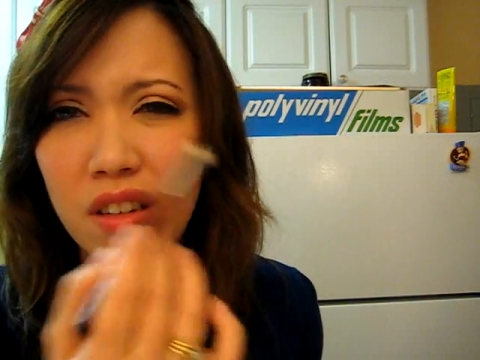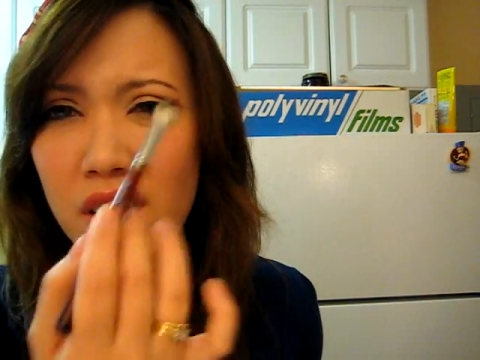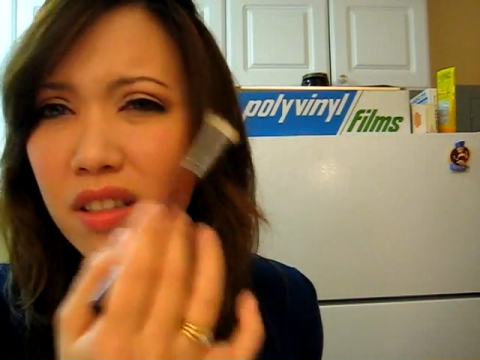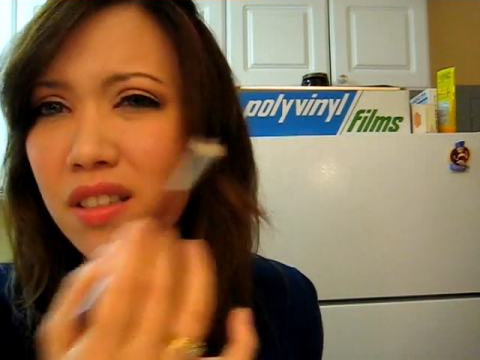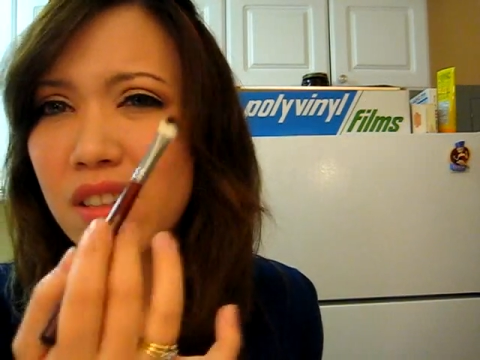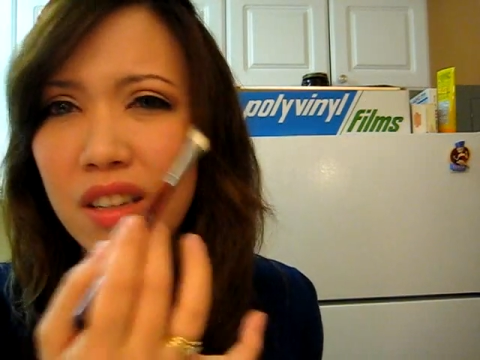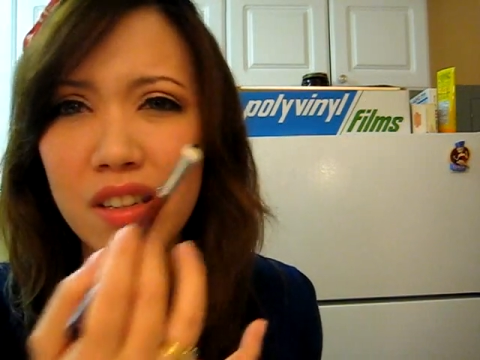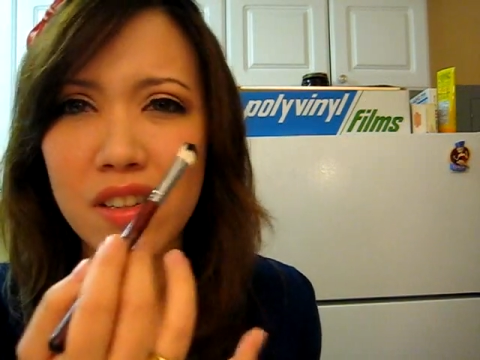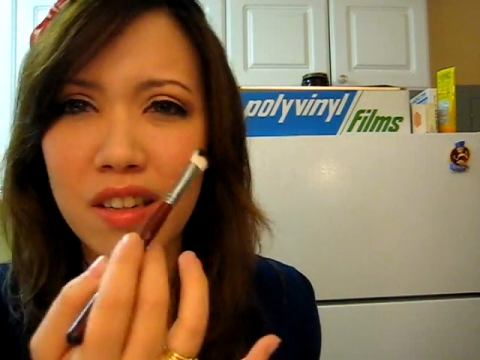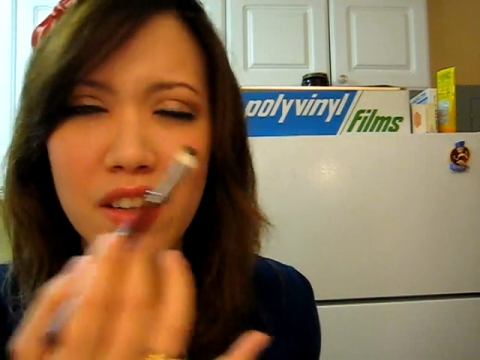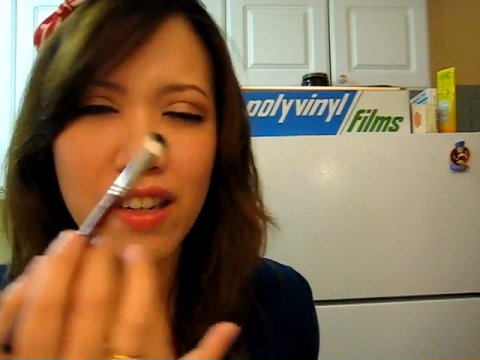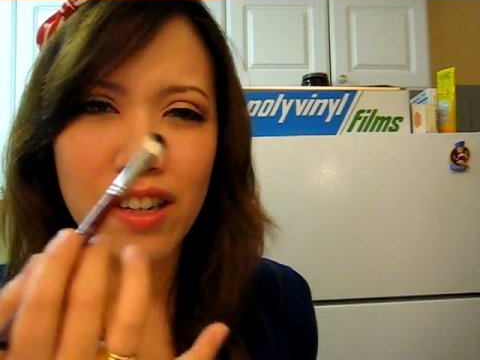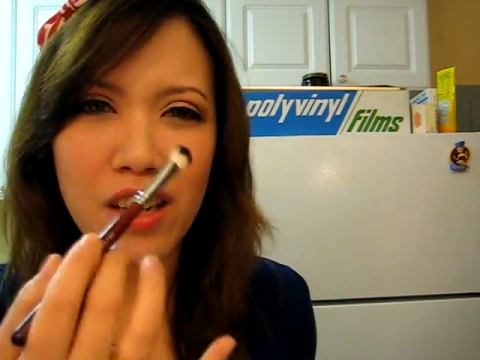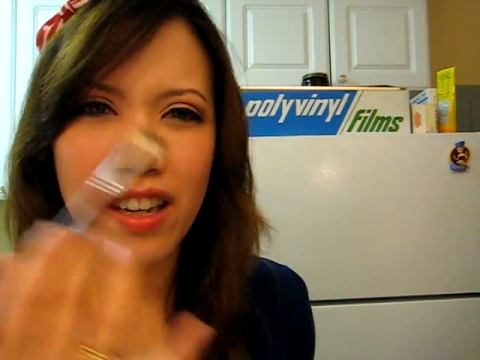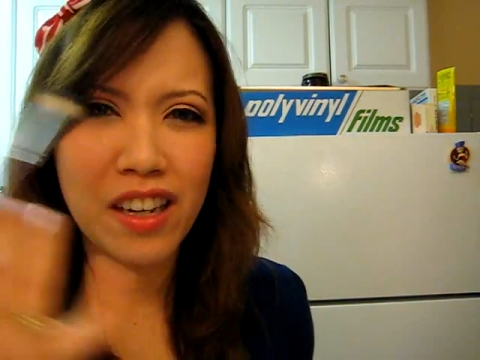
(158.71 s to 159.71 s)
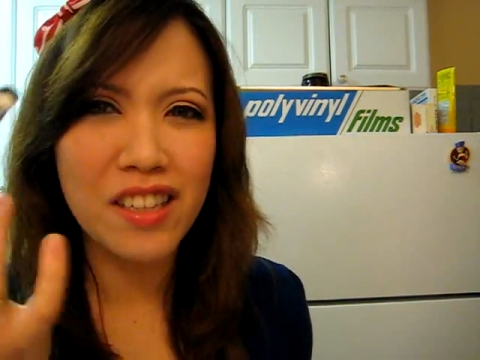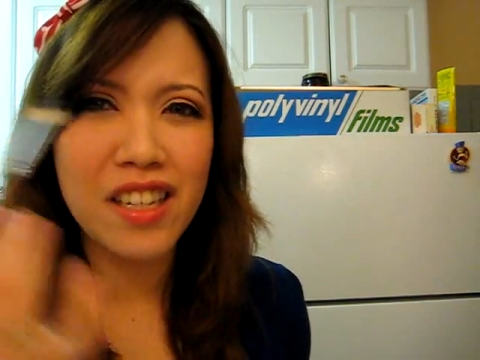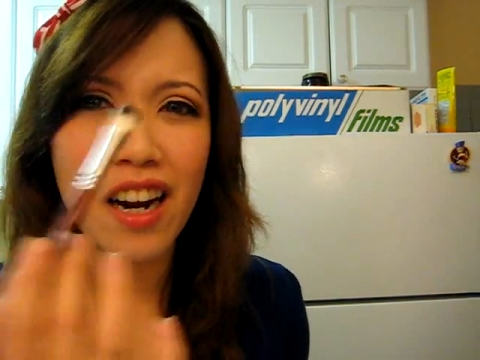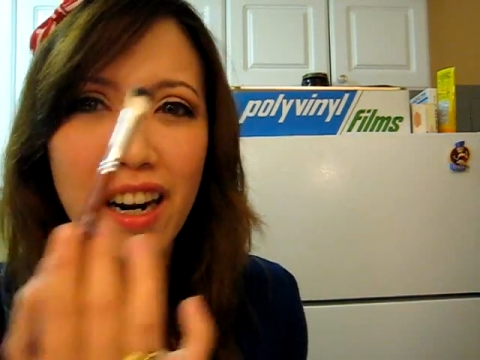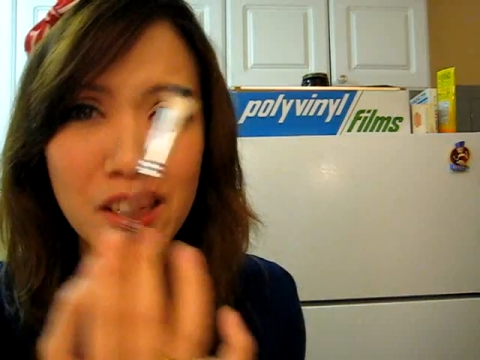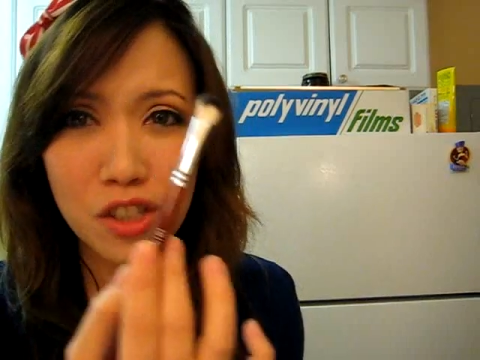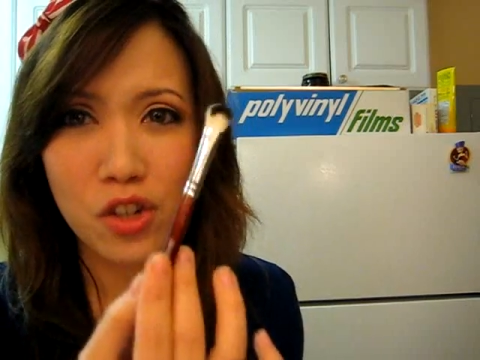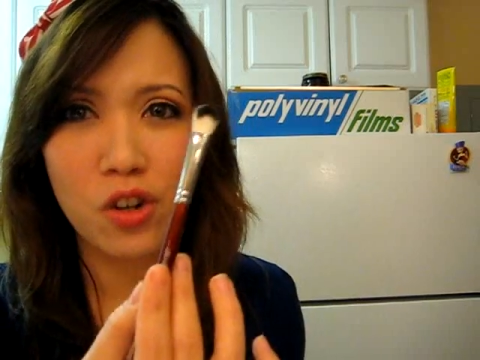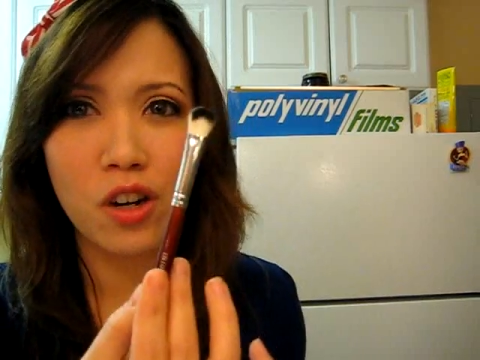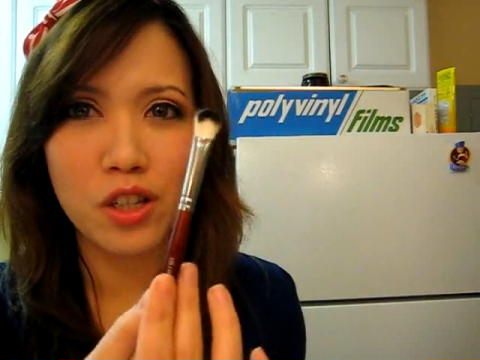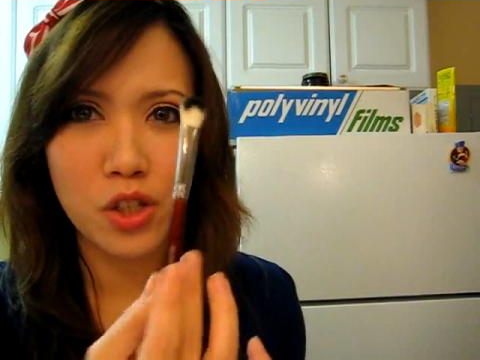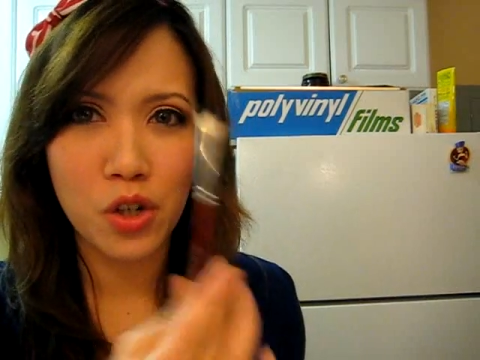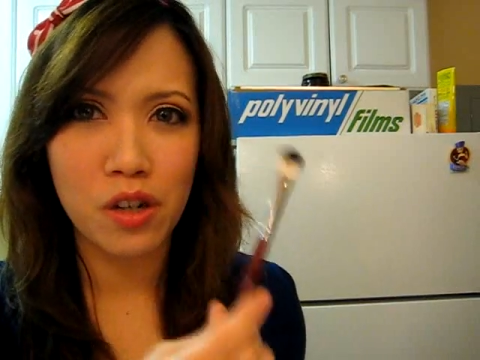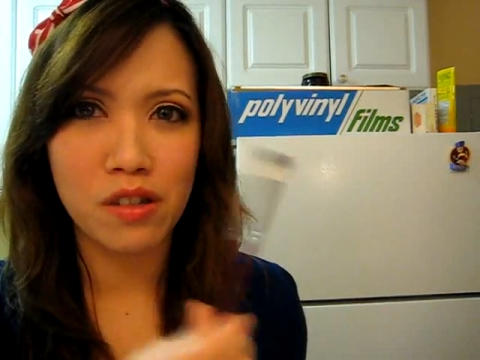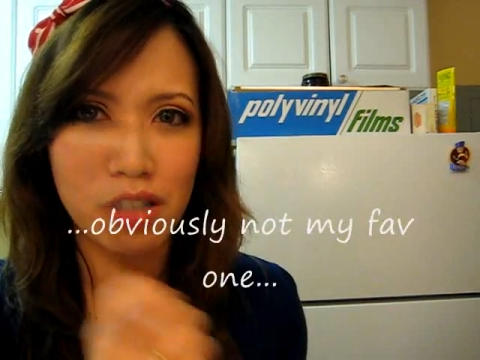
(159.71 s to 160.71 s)
It's hard to
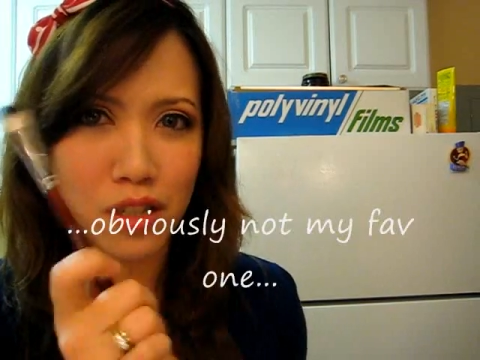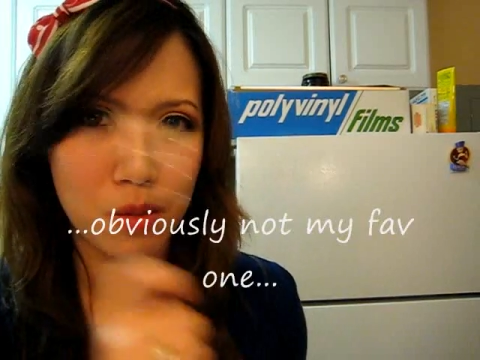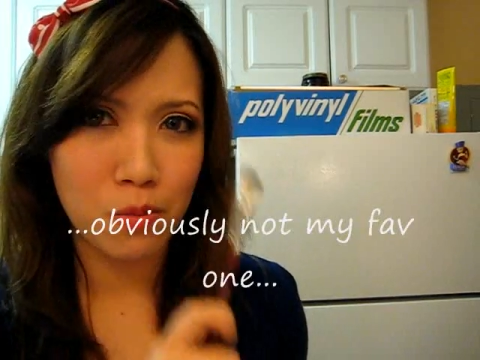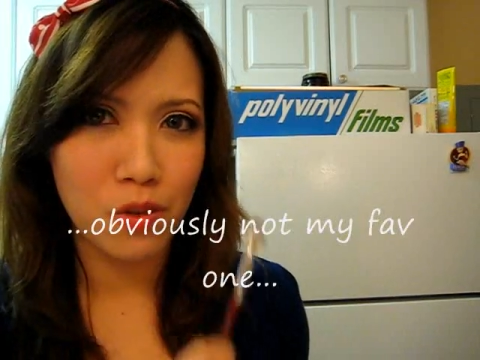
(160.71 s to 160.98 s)
control this